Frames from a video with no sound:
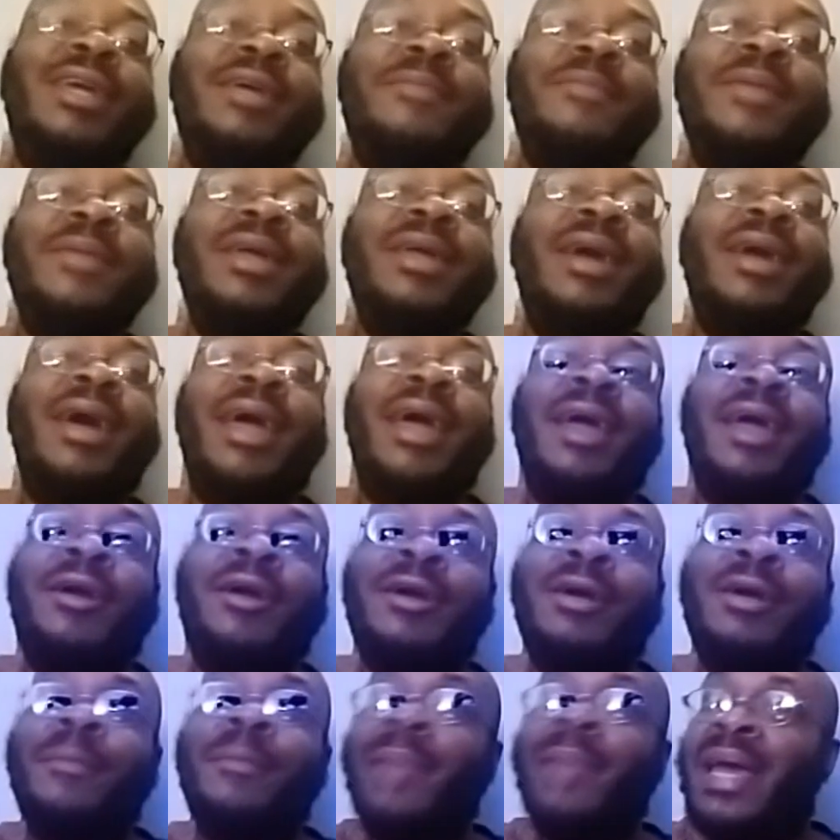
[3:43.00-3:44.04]
me an
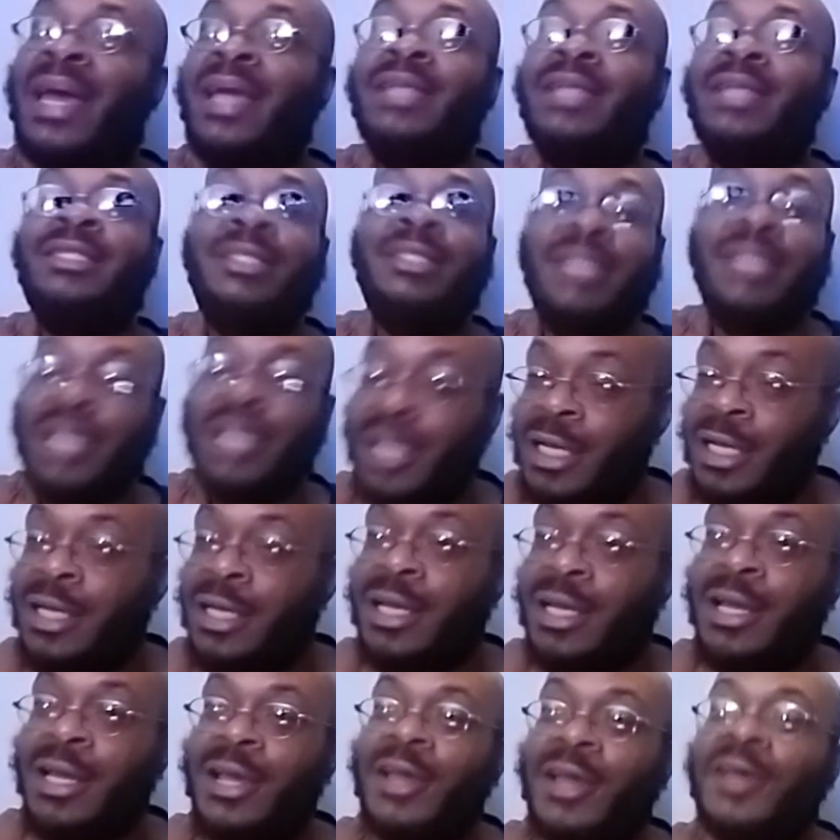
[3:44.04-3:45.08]
Erica Banks tee.
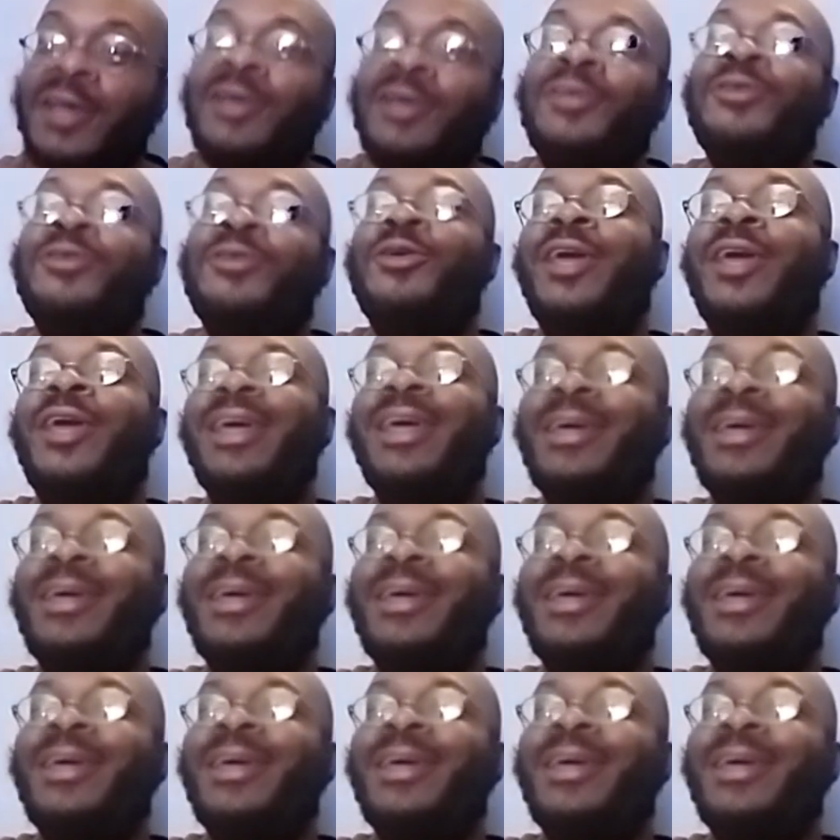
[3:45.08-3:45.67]
You